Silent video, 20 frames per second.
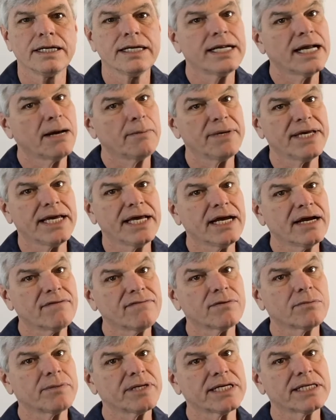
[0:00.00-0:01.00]
Now be
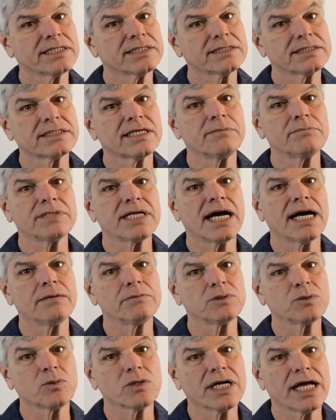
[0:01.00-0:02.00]
careful, because
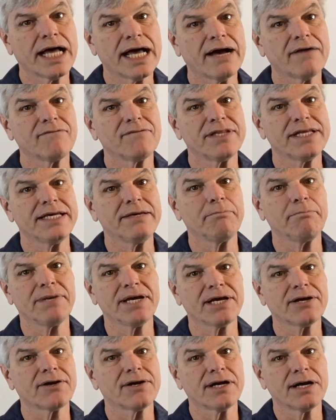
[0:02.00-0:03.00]
sometimes we'll have the
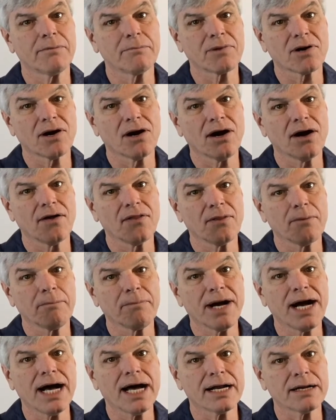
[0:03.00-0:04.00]
bigger number on the
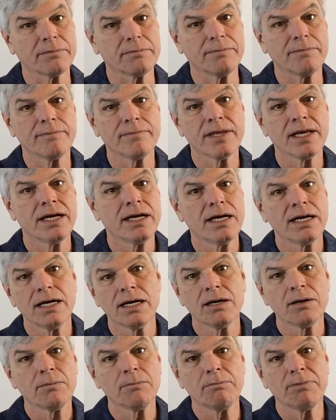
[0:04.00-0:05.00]
bottom.
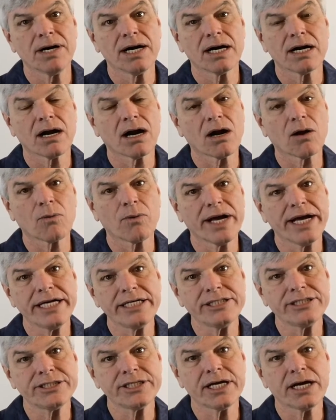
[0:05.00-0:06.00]
but our
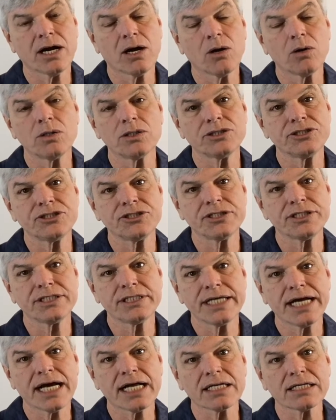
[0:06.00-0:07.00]
ratio should
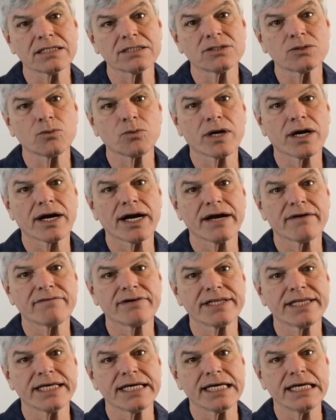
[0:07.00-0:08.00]
tell us where
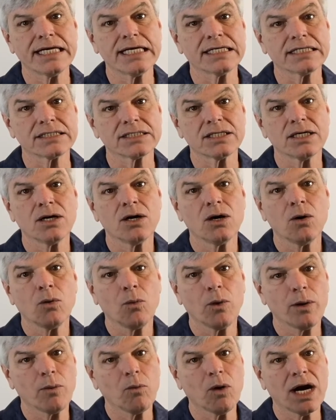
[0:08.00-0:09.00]
everything is.
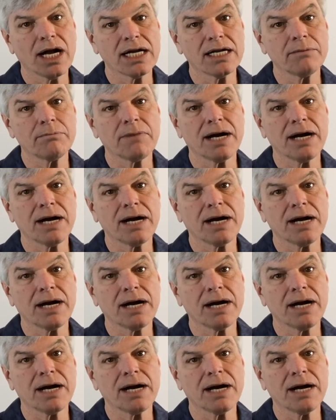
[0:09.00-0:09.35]
We wanted